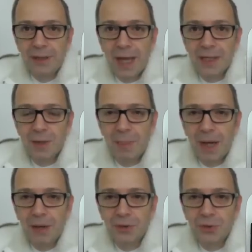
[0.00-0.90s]
that's
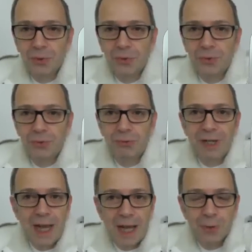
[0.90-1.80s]
about sort of
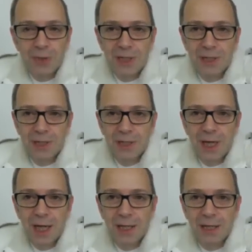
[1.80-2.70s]
3 hours into the
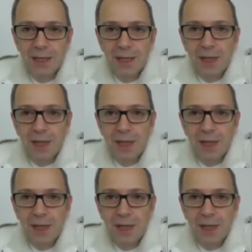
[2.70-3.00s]
day,